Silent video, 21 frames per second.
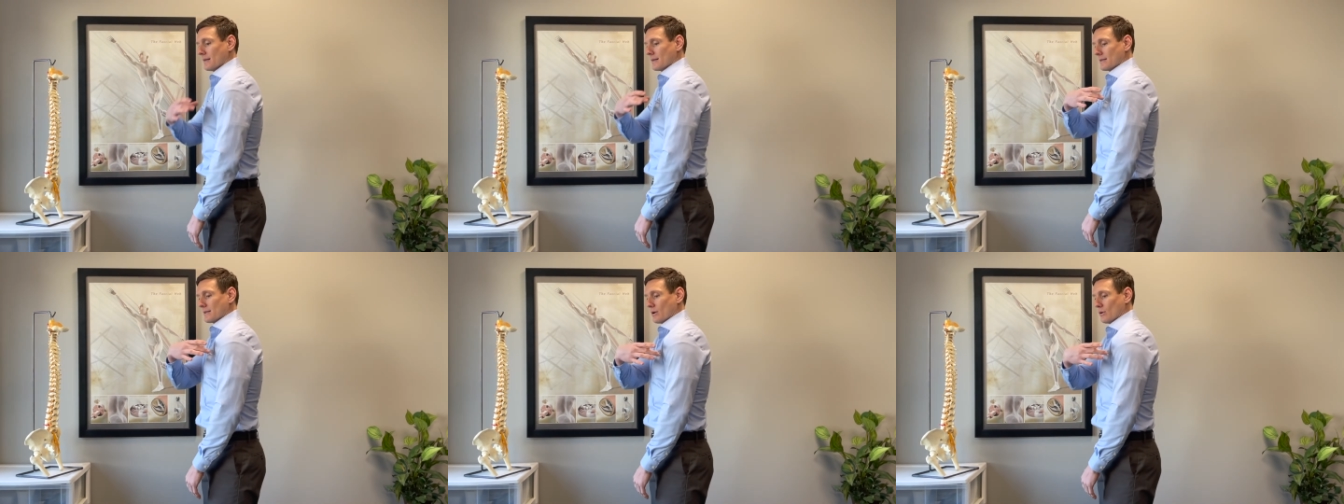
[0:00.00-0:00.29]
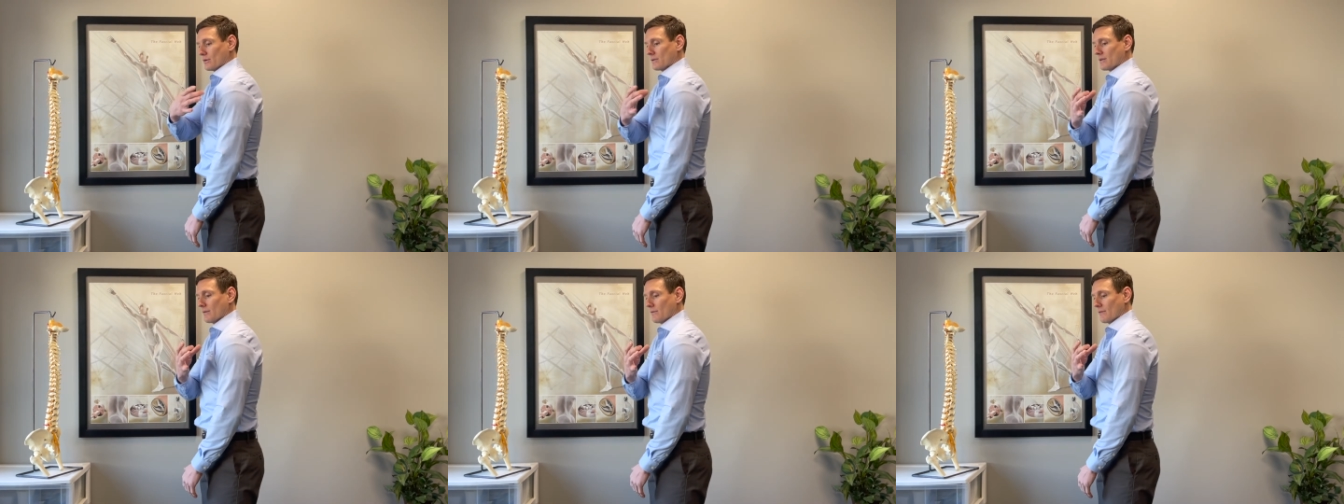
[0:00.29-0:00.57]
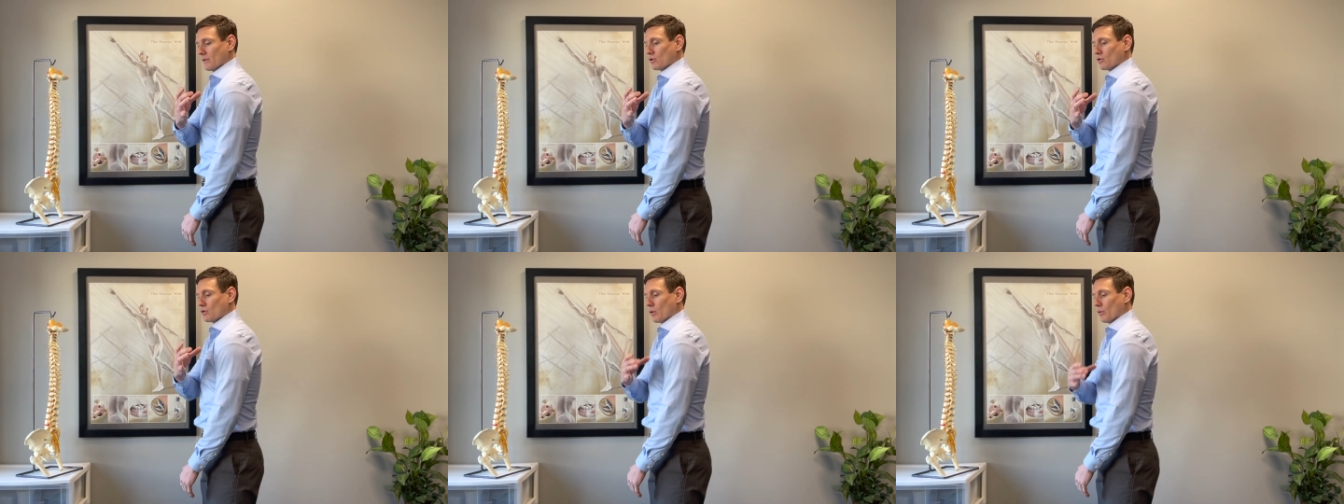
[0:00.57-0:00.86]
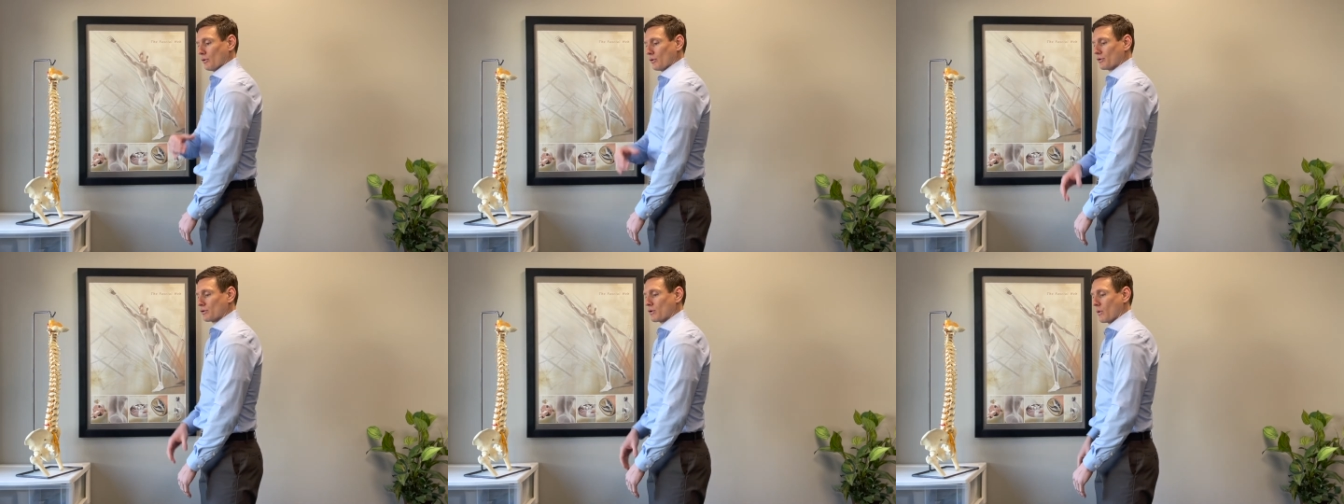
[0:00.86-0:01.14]
tilt of the
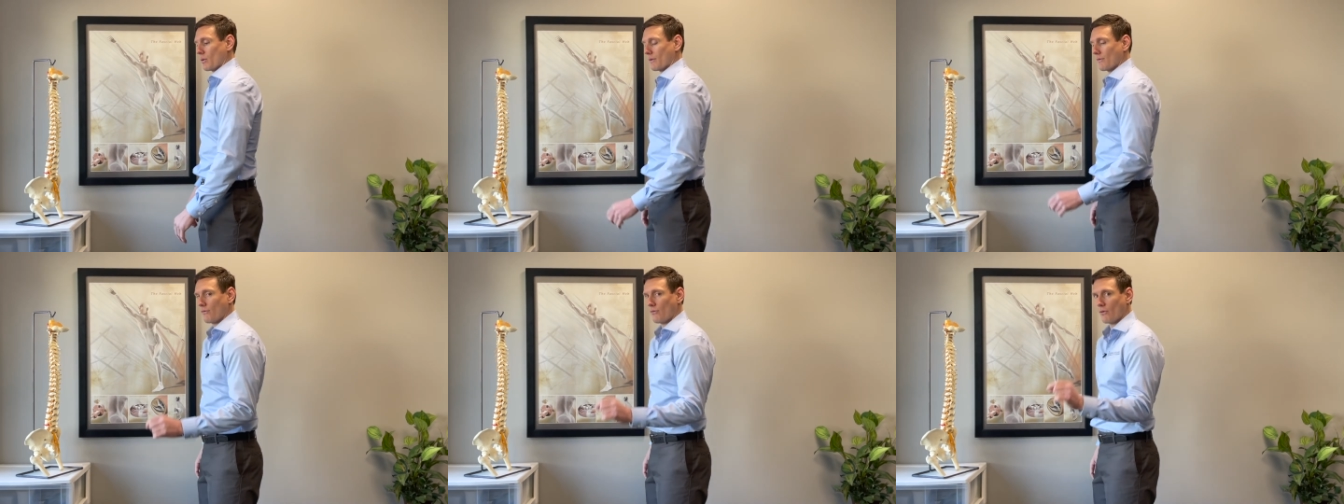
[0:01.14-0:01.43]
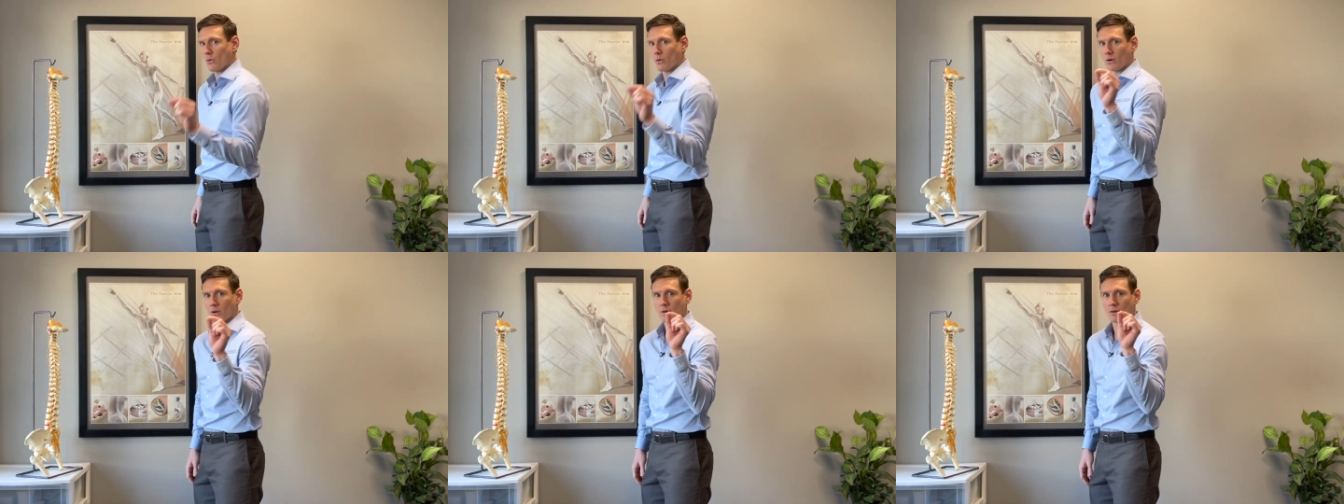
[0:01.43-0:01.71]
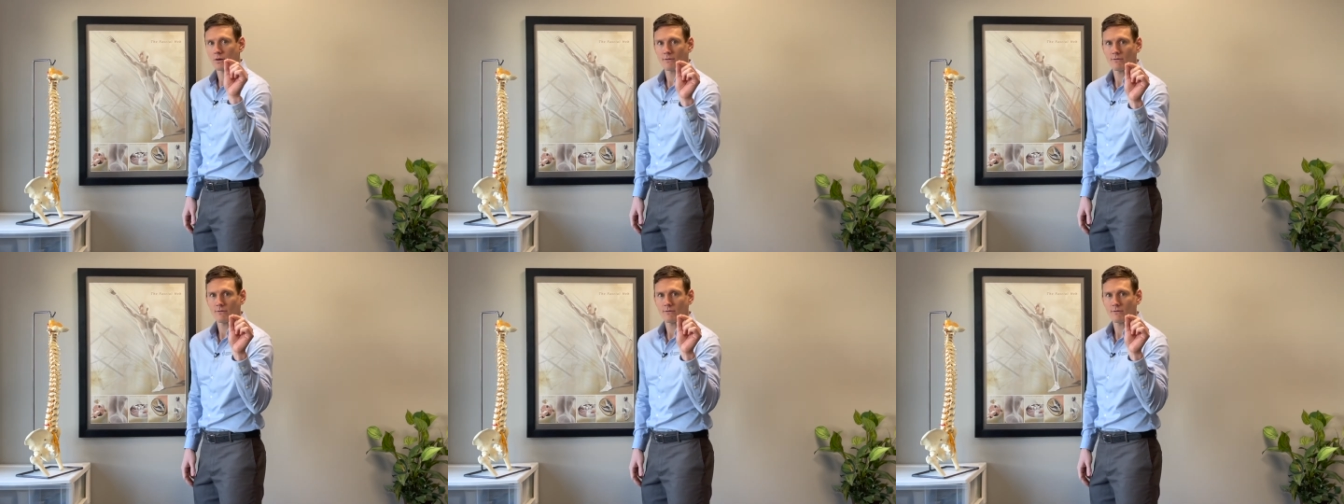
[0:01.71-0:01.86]
shoulders going forward.